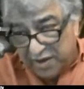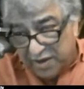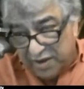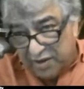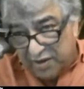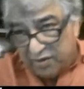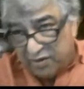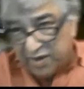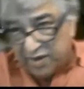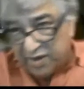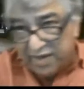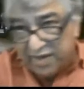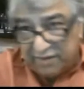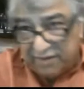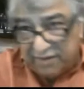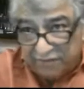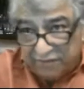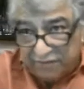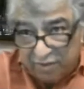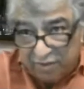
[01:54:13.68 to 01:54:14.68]
already
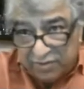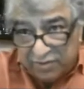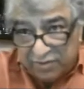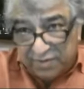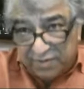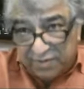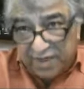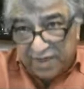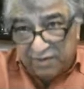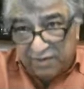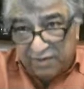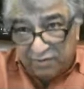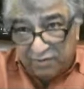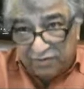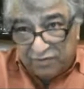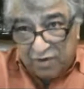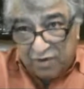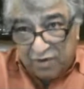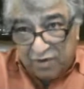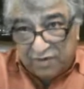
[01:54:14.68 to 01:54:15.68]
have come to me and
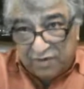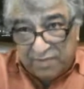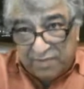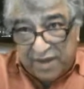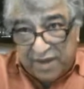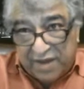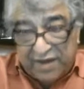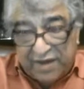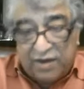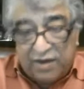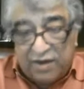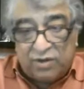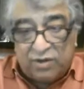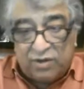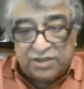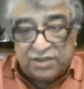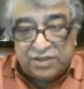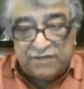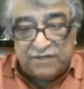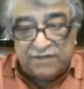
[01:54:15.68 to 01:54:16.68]
we've talked about it and all
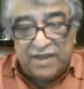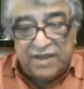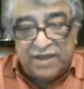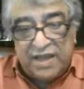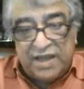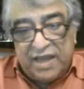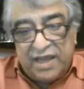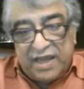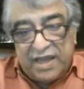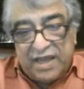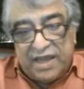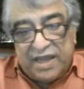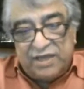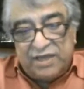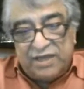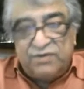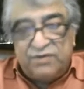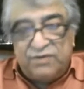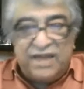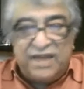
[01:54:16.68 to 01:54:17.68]
this stuff. Uh,
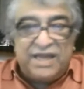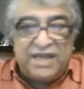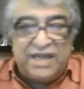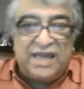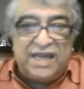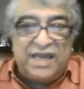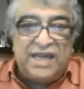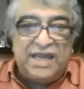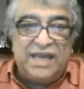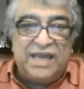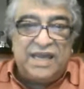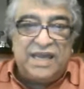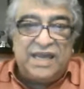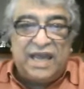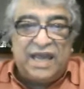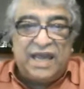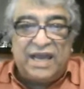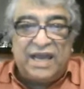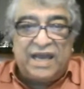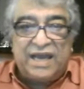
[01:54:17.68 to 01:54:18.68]

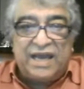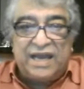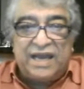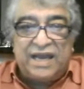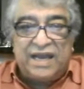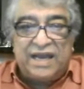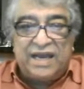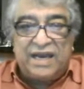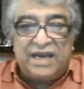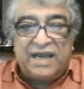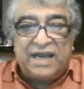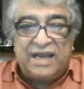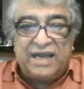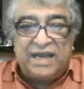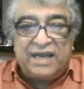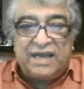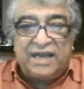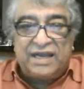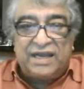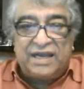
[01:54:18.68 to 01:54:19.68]
Reiki and, and, and, and,
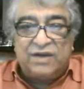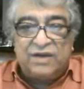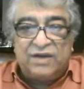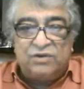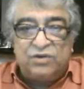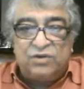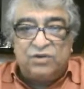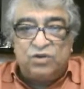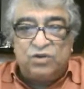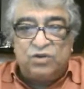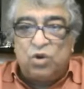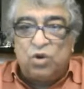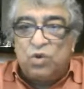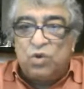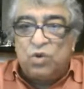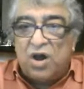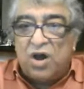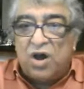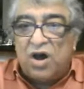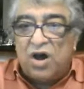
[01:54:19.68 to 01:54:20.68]
and you know,
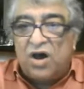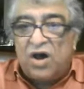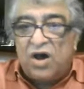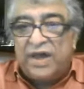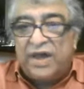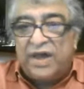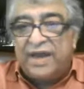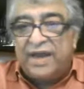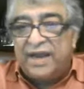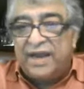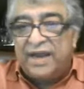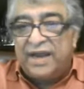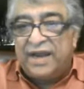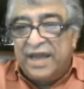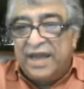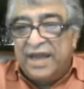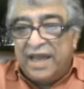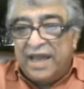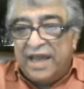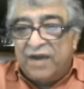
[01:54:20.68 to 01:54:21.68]
yoga and
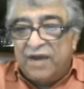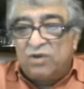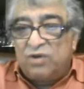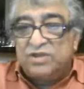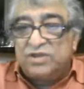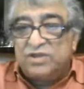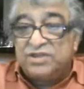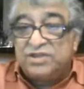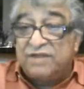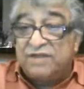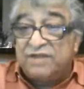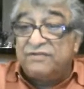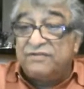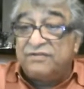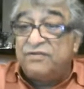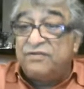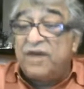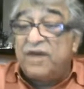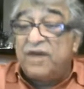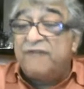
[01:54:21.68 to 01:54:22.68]
and all this stuff.
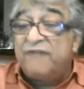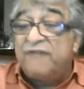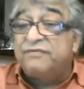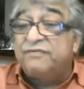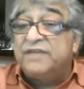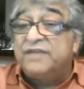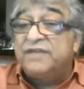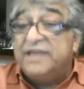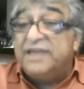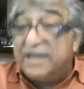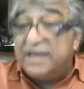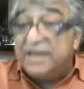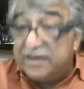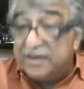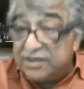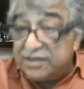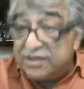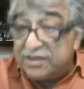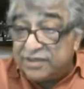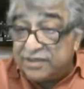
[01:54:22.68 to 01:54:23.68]
If you have
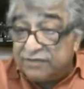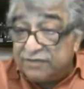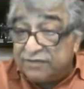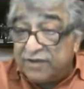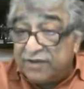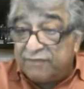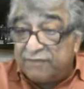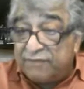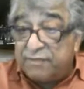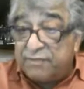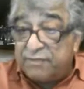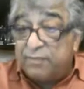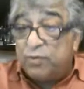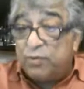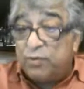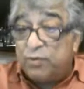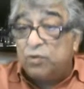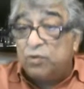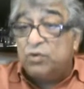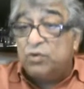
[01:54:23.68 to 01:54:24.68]
healers, if you have
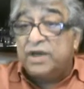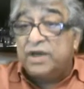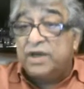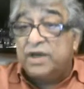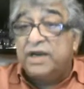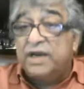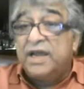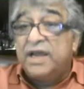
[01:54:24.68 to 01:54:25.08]
people who we've got